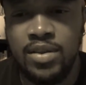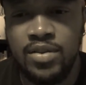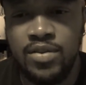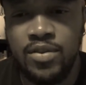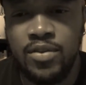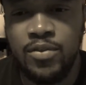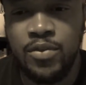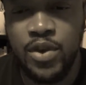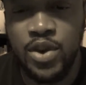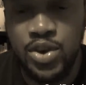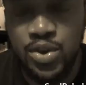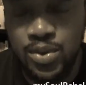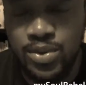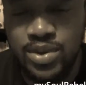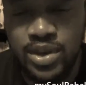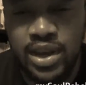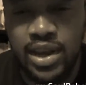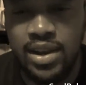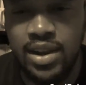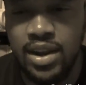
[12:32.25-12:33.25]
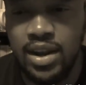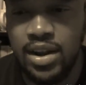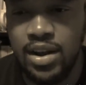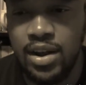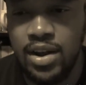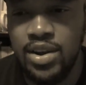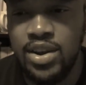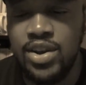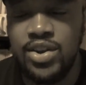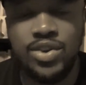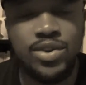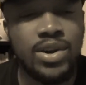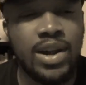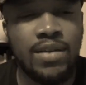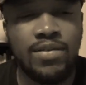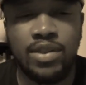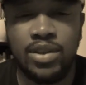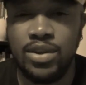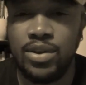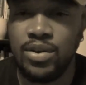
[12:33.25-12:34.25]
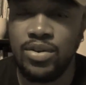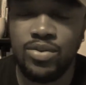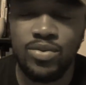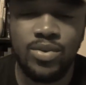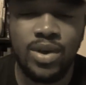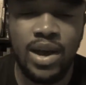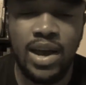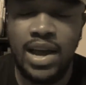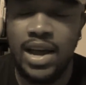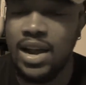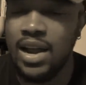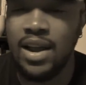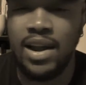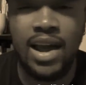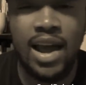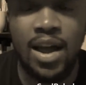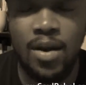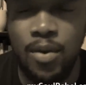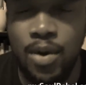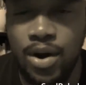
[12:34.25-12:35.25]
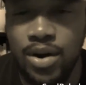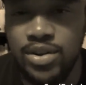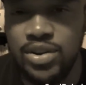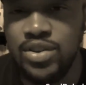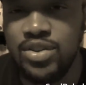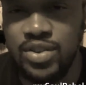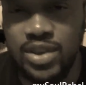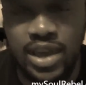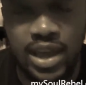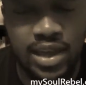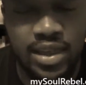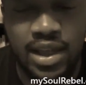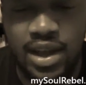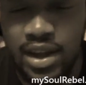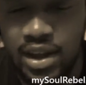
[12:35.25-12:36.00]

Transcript: for you to get a gun, you should have to go through hell and high water to get that